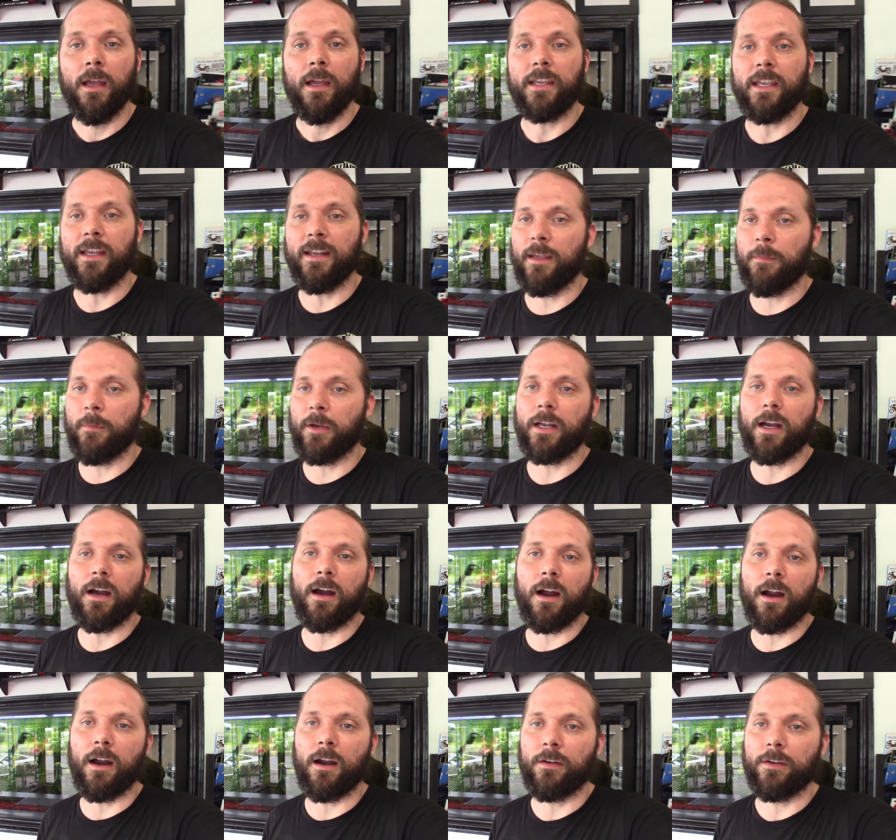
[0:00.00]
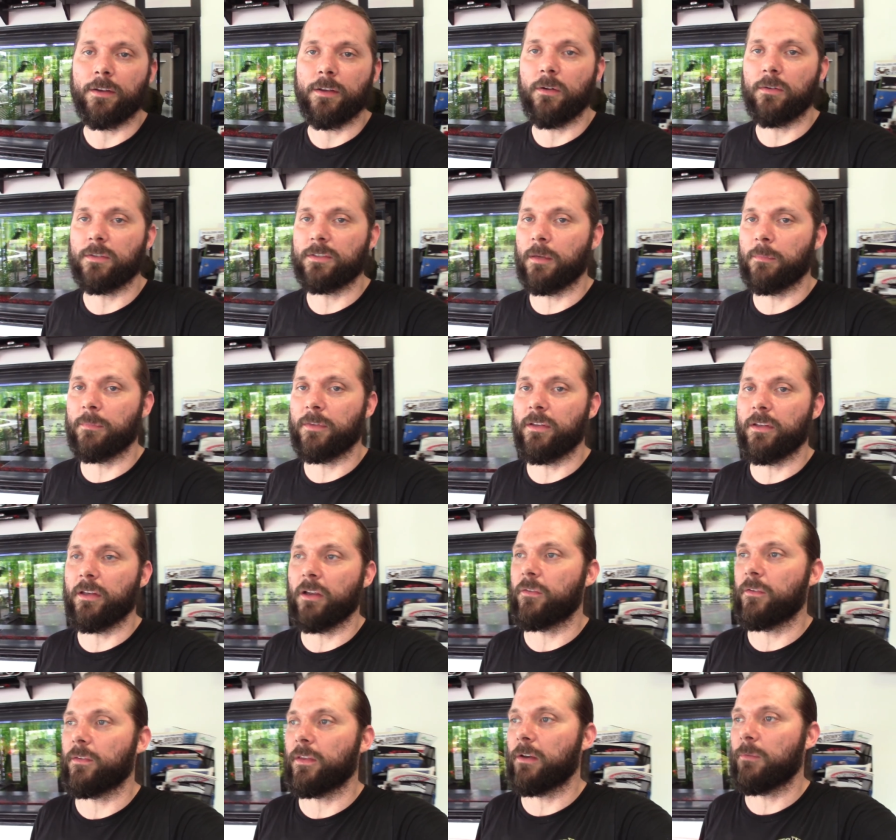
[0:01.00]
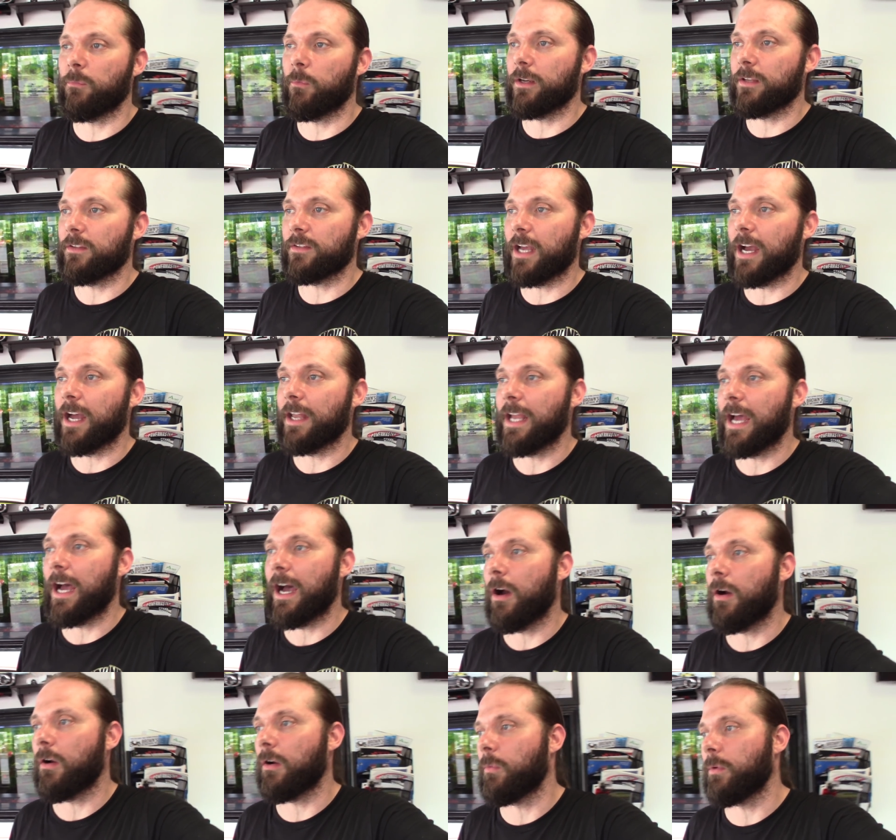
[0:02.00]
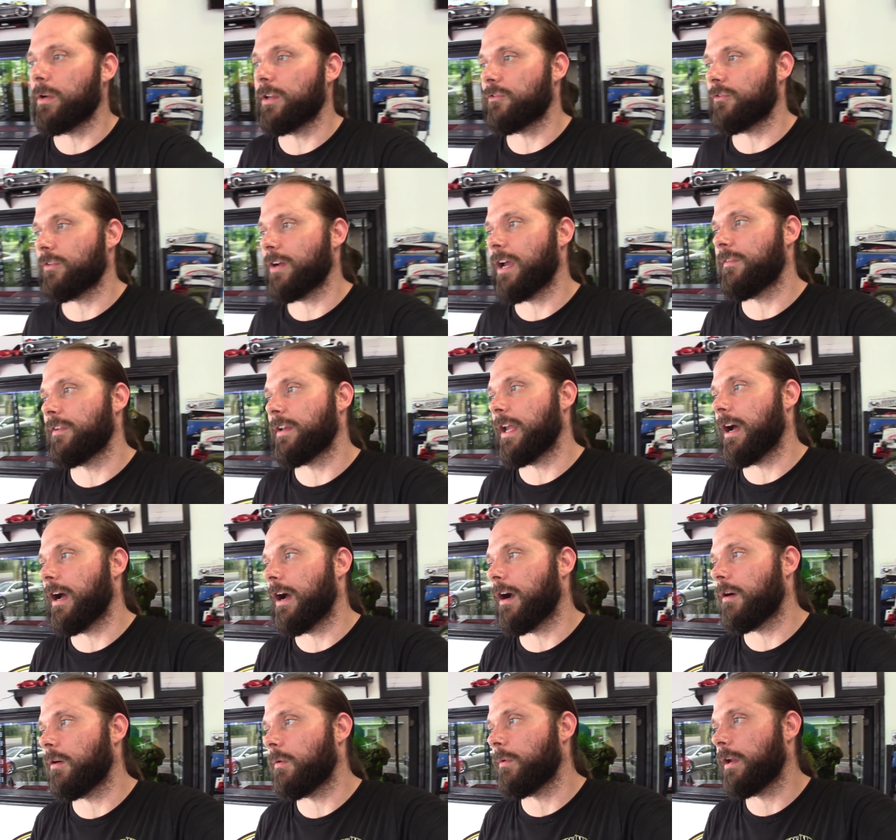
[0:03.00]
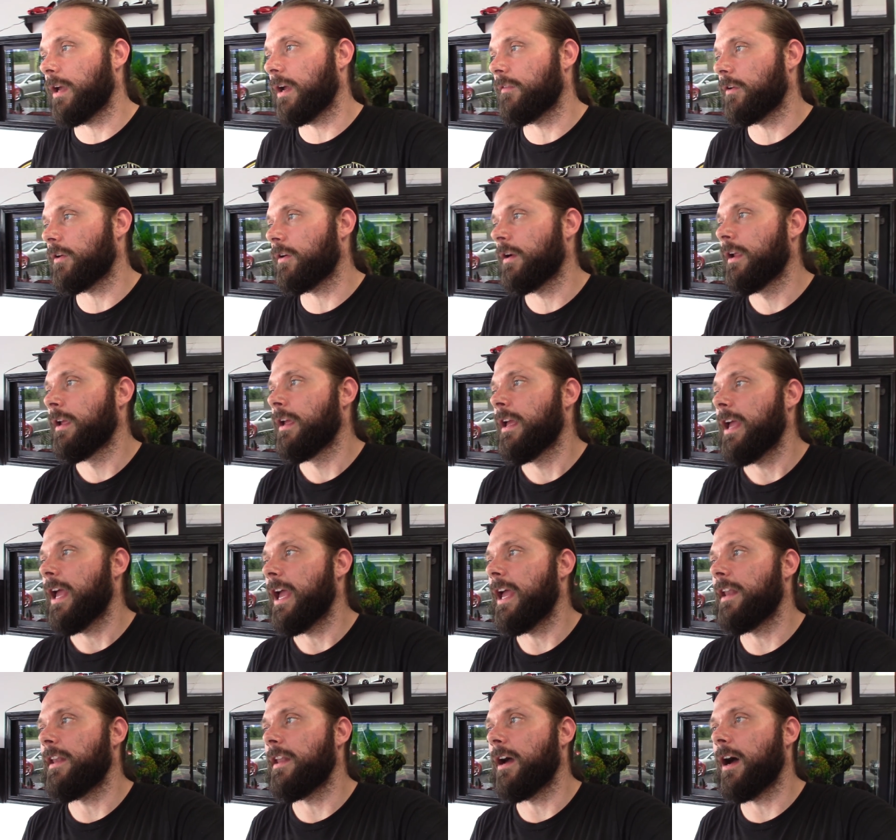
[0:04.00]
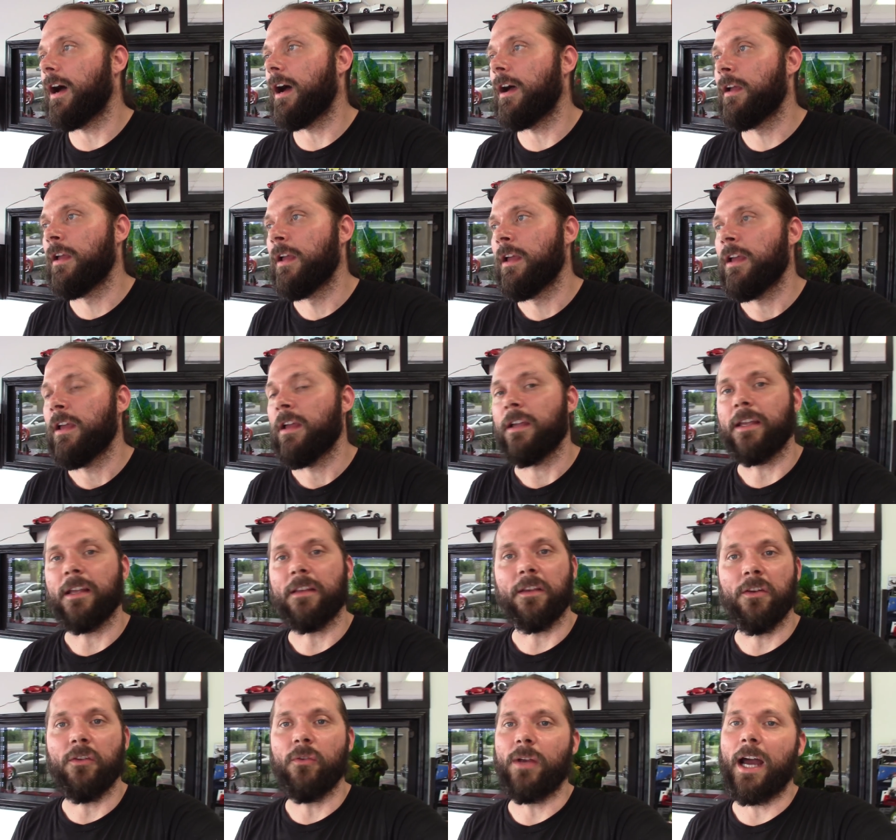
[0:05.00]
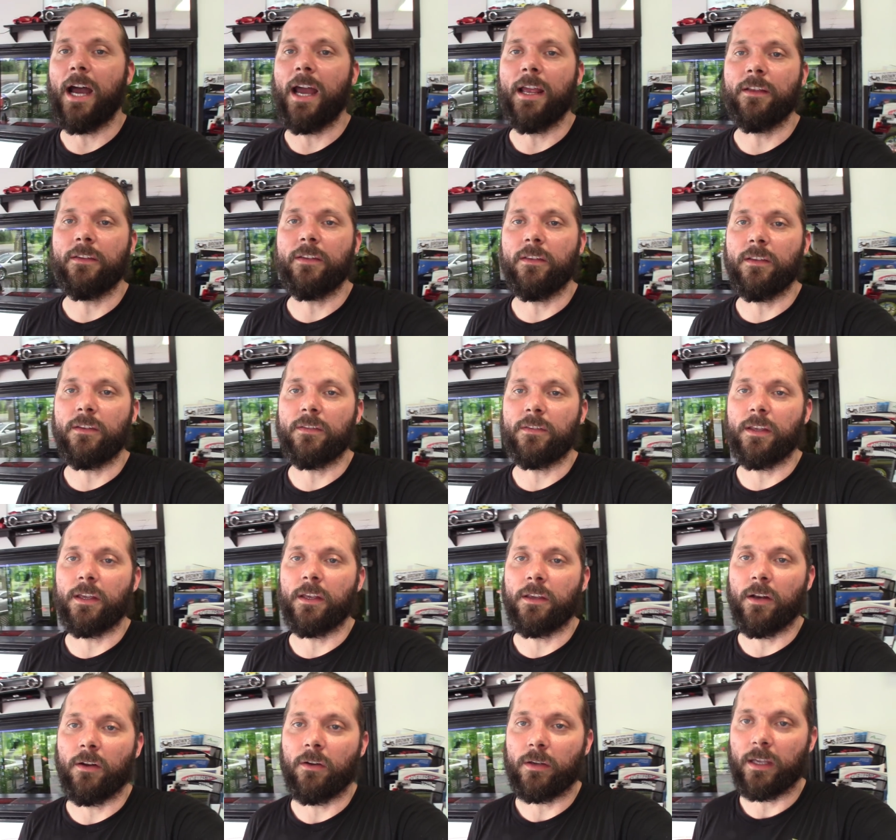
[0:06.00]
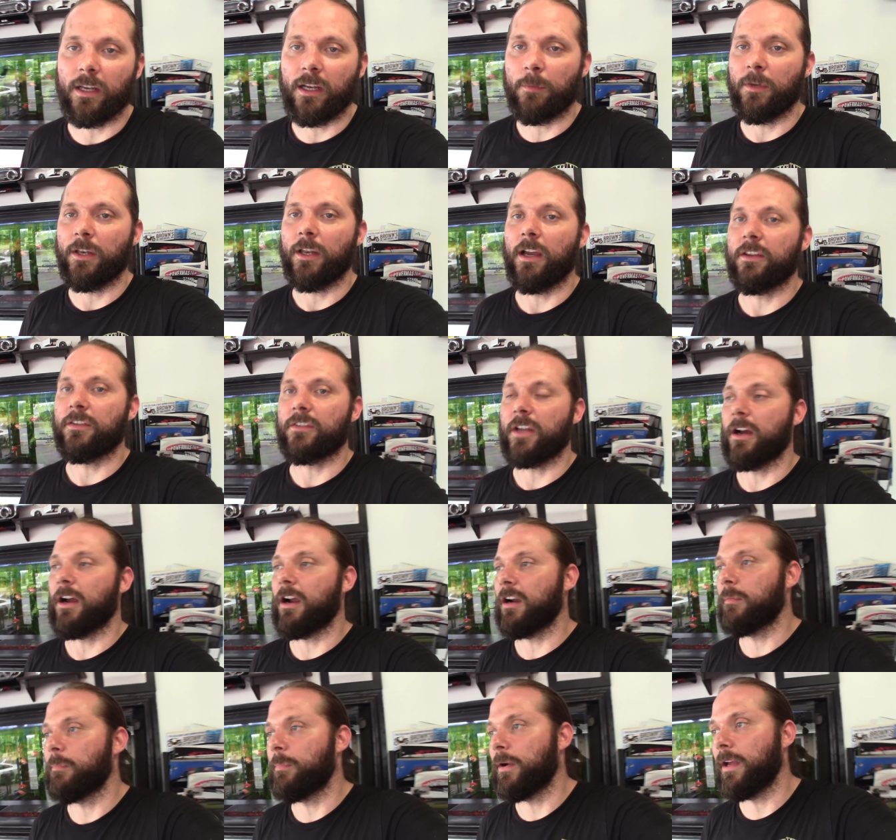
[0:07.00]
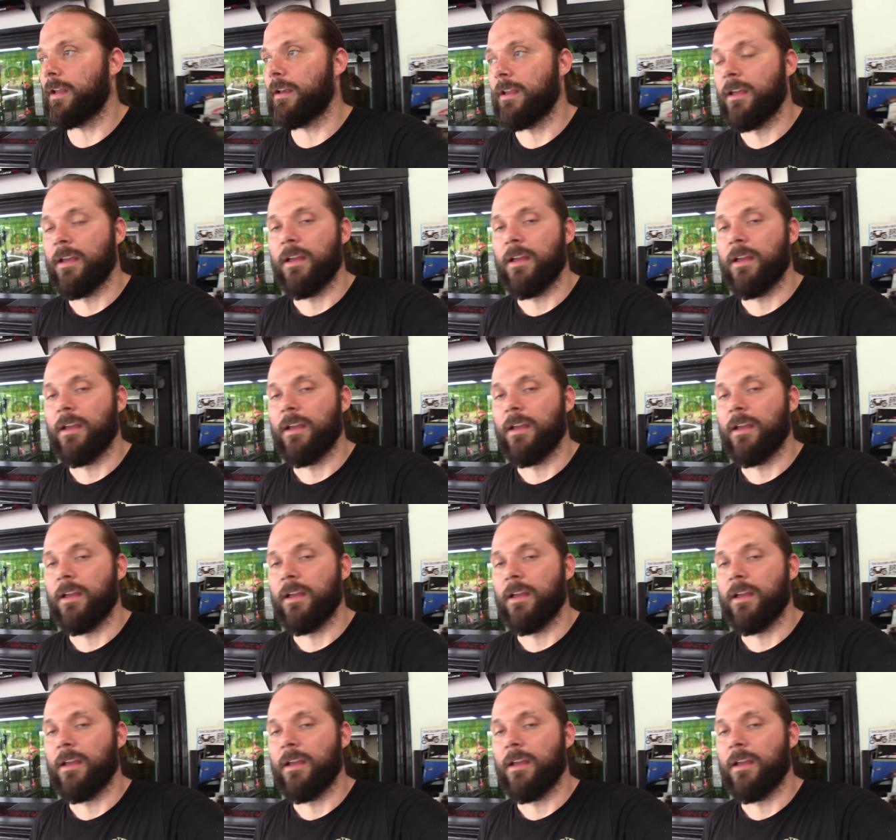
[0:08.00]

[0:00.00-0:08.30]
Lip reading: get him a car, you know, something different than what he's got now or what he's driving now or whatever, and get the new guy into this thing, you know, get him a nice car. But